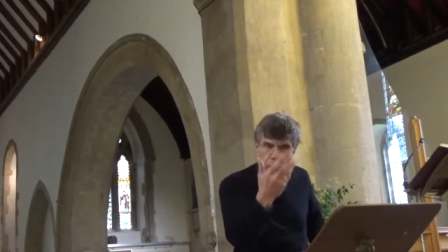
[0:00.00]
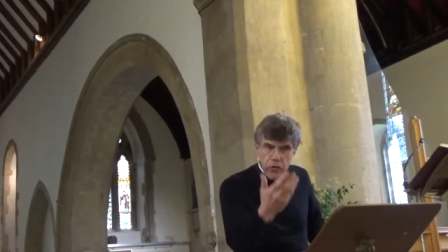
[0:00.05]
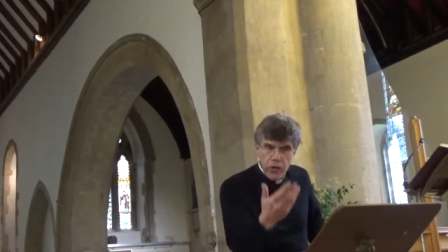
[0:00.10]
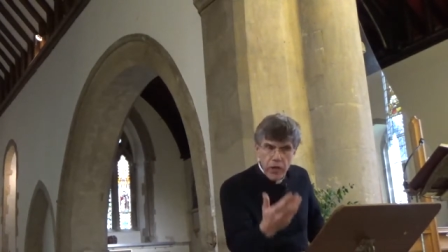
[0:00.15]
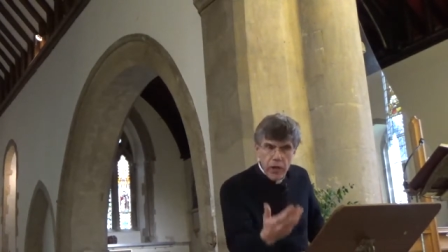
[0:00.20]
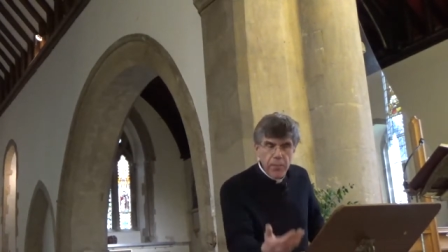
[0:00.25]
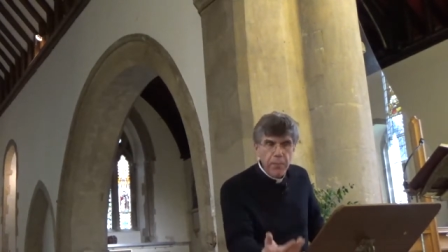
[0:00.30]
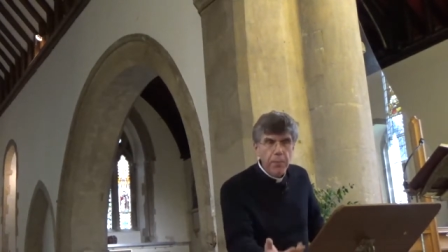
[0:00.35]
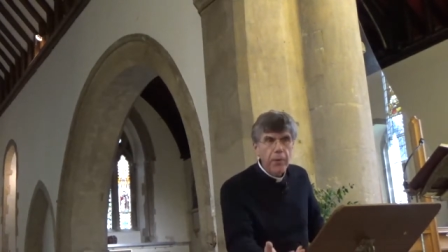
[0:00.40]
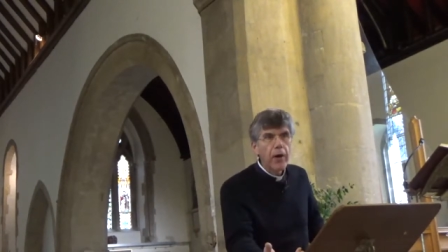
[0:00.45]

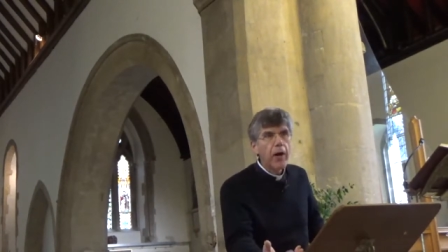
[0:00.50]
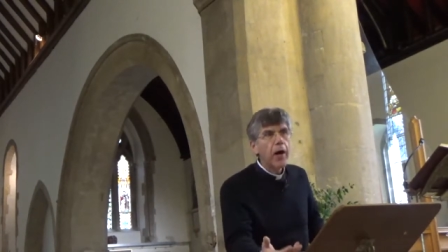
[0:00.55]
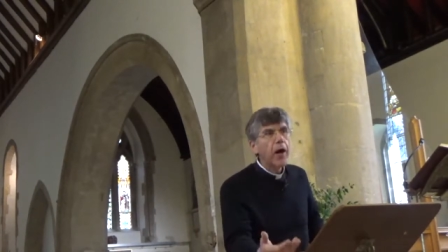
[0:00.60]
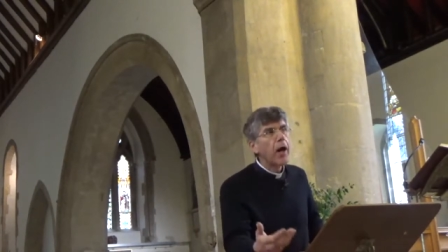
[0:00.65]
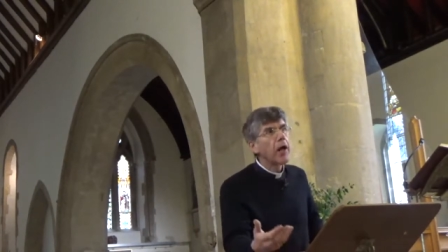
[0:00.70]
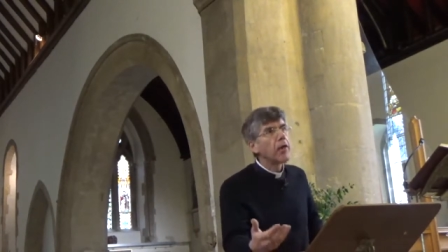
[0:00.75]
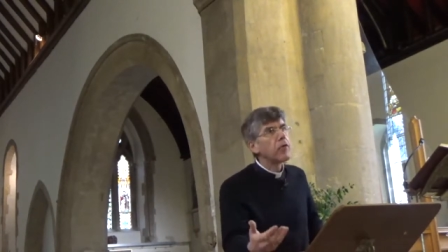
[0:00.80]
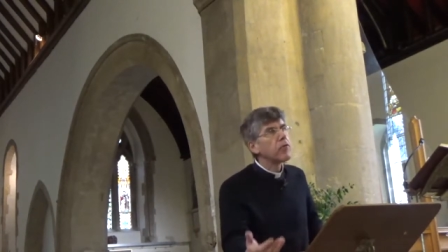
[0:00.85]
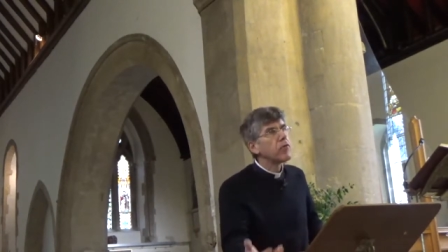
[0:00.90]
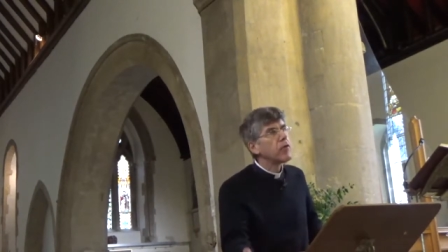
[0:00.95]
deeper
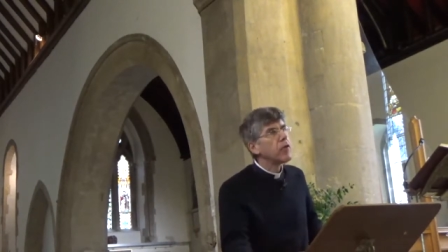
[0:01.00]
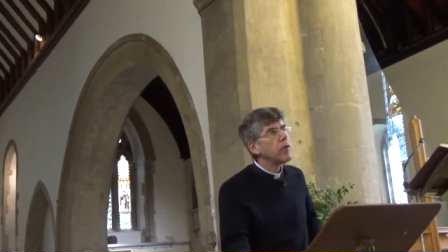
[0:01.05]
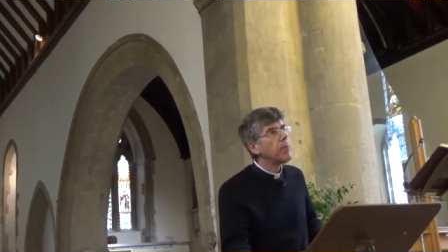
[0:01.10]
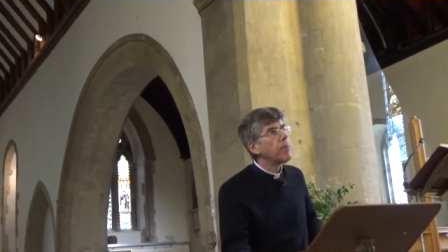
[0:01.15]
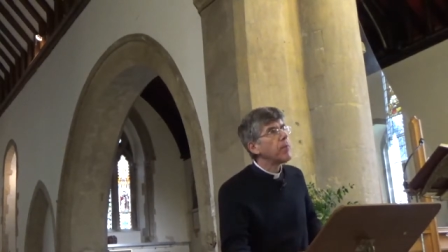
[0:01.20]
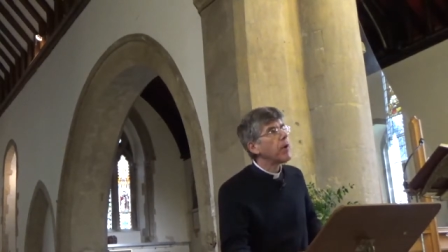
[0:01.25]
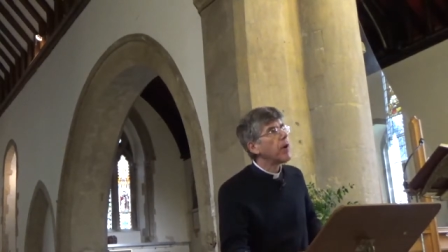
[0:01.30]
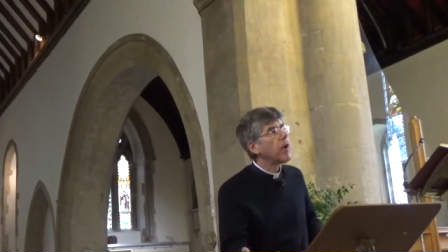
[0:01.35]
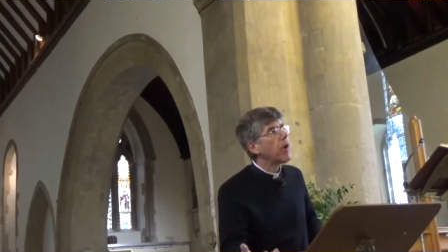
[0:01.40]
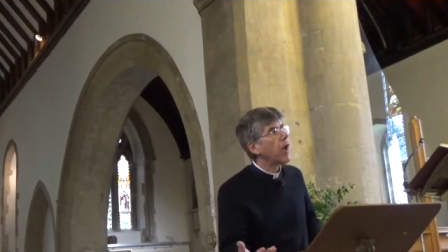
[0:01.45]
and
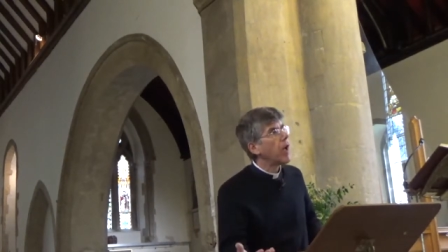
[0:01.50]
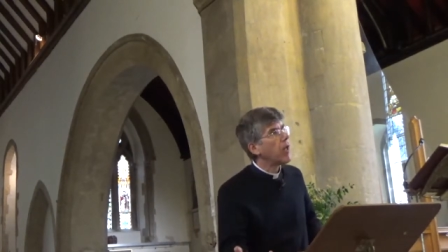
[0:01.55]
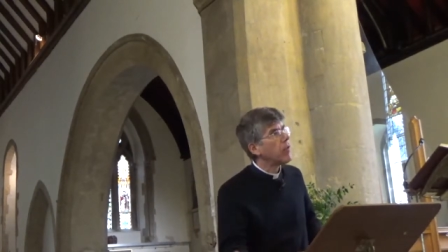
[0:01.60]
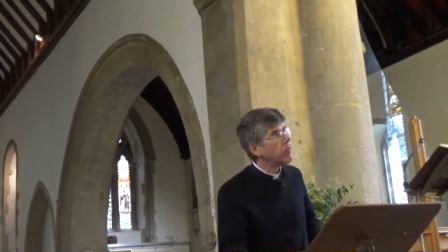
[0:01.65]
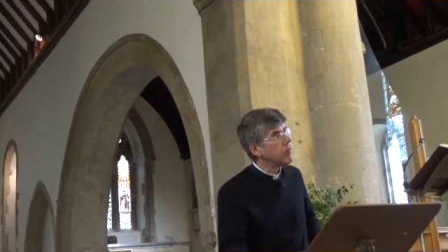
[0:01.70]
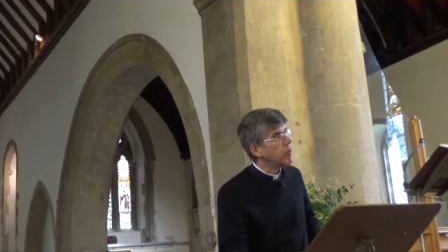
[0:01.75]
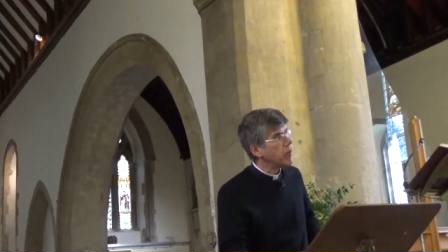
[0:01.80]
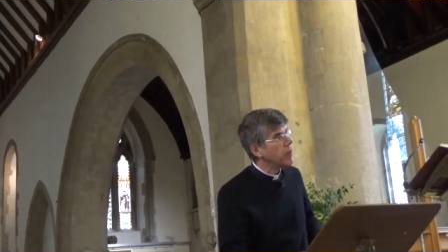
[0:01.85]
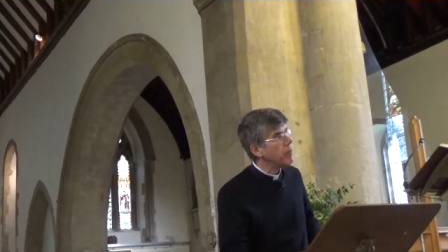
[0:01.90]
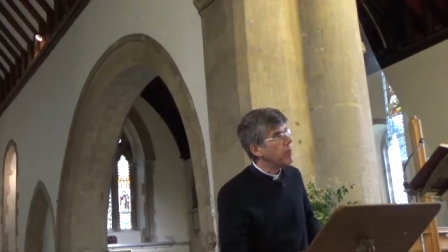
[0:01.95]
deeper
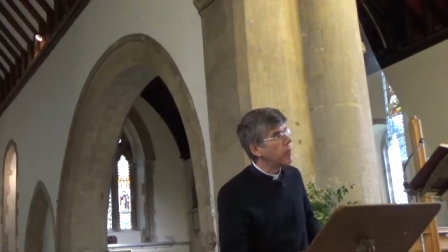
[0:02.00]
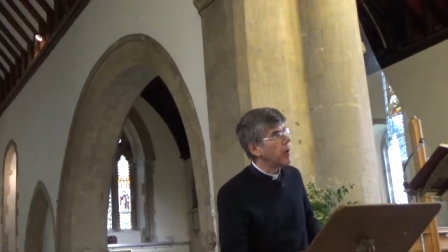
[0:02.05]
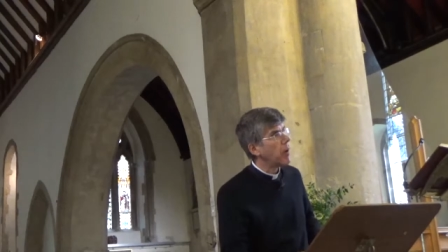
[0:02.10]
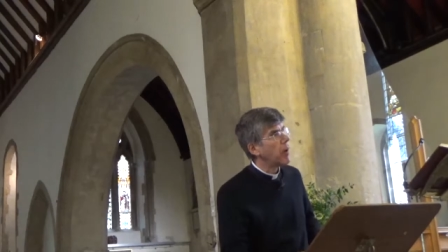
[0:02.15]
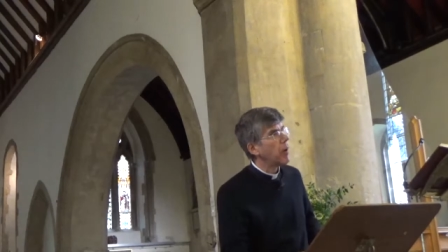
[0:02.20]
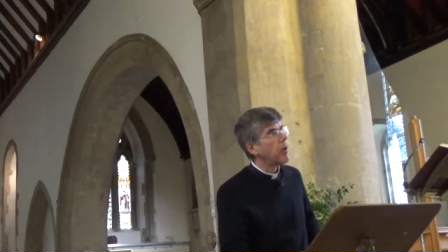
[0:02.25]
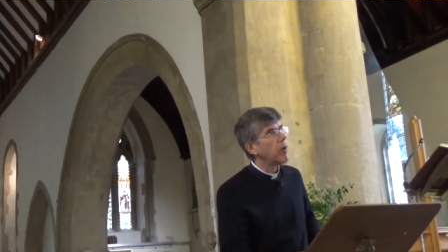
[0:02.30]
and deeper